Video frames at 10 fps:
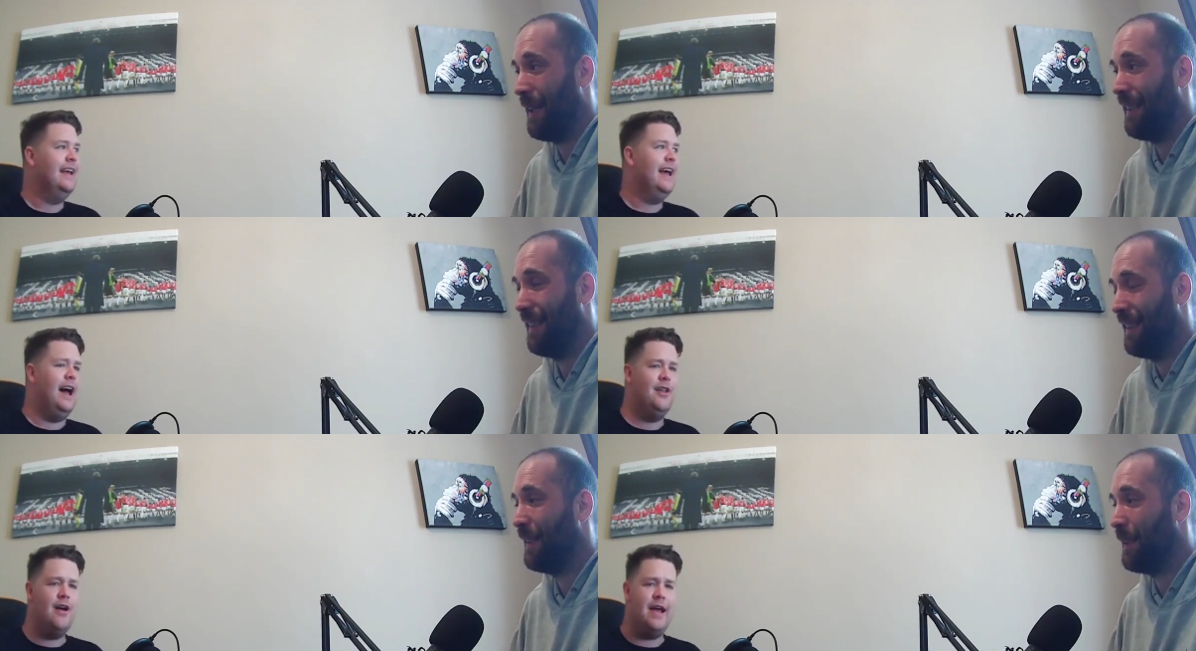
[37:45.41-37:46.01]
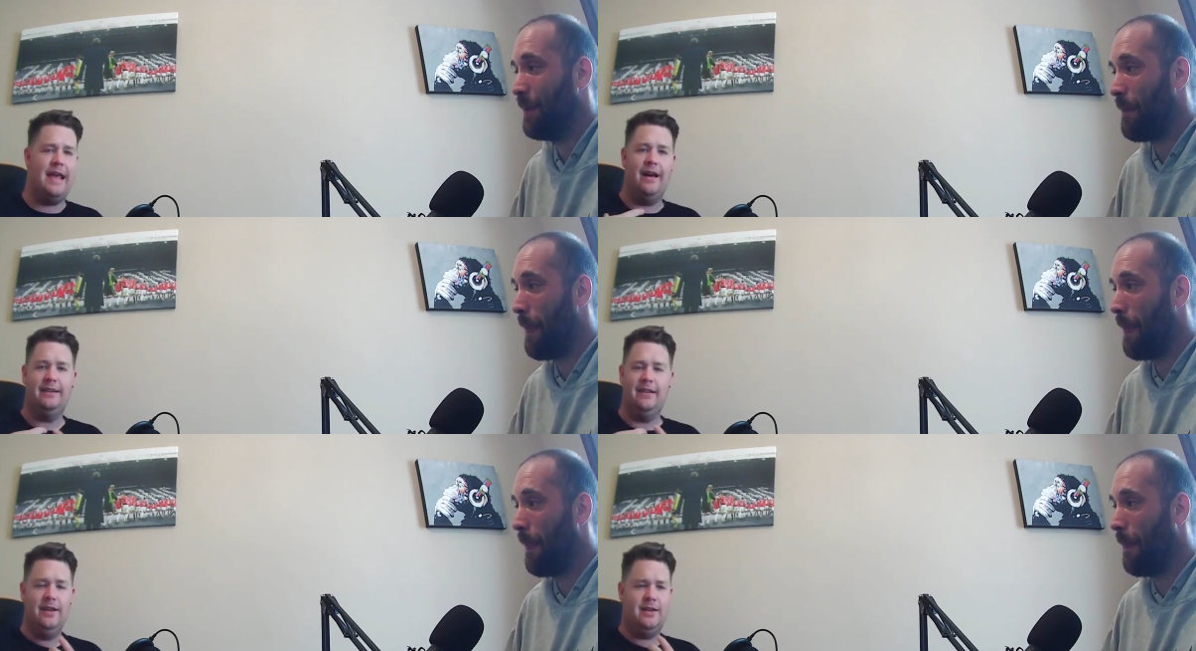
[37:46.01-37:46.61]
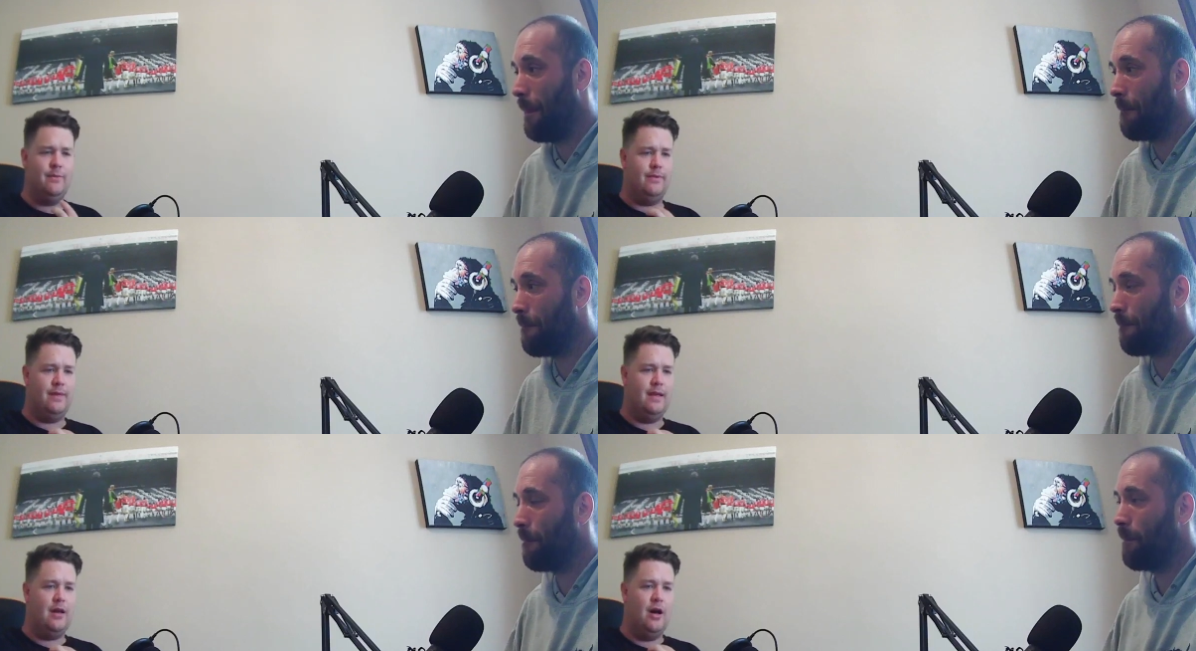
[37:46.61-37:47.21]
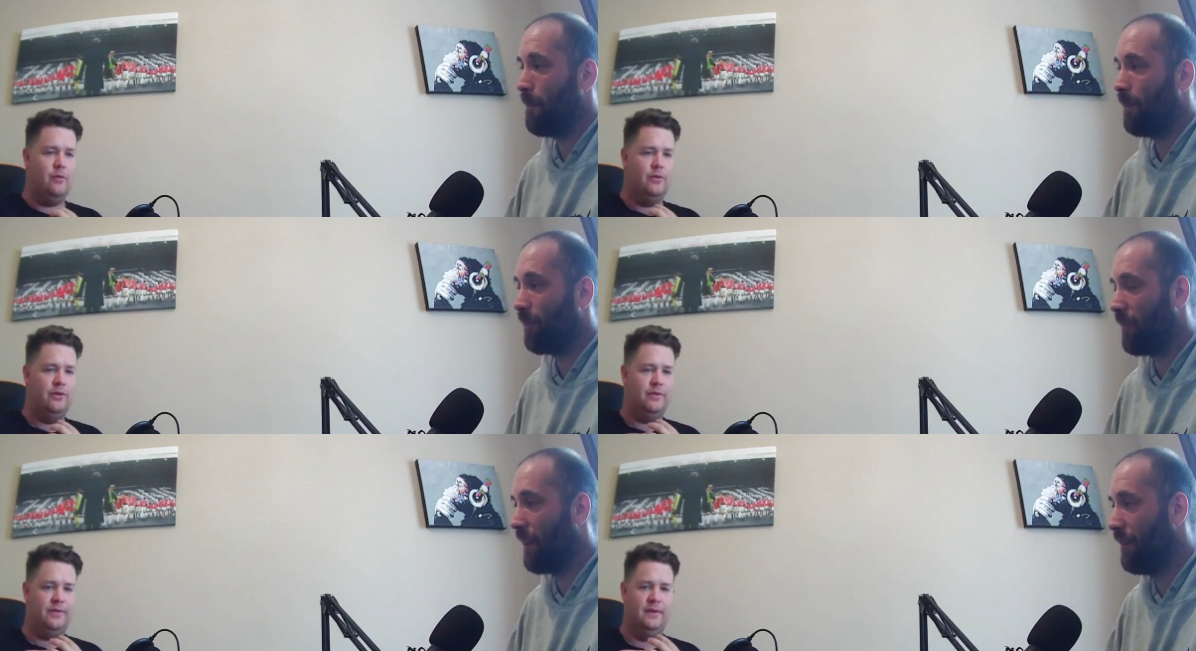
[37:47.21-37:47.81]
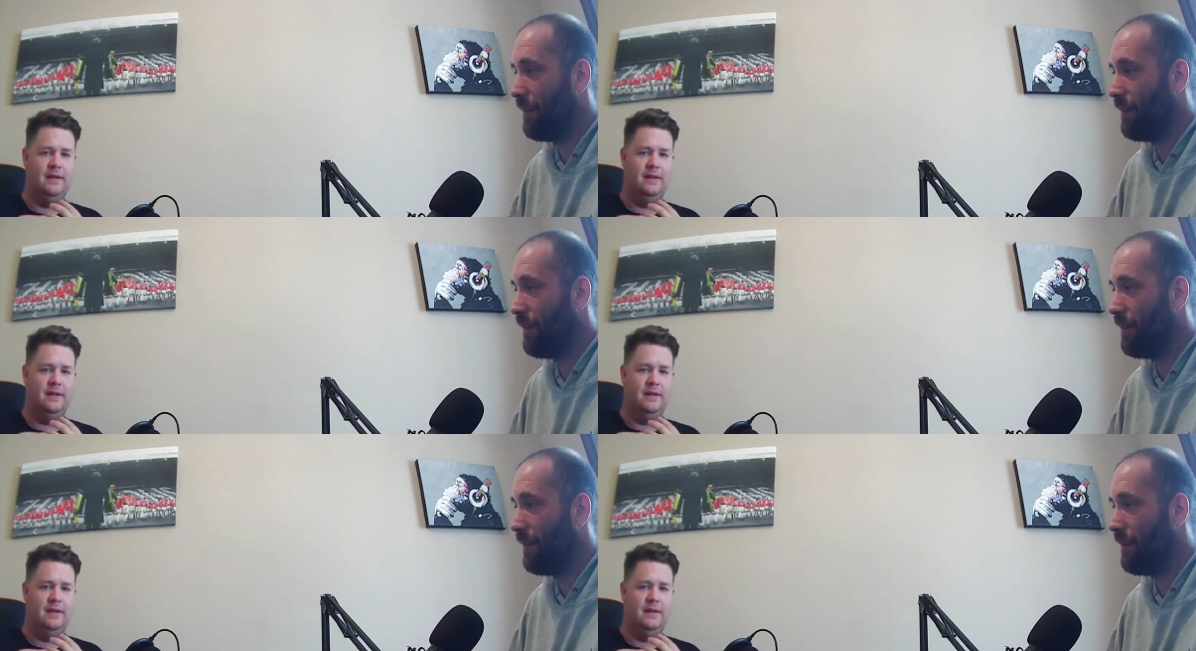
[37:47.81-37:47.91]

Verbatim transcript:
Speaker 1: And I, I, I don't think I would have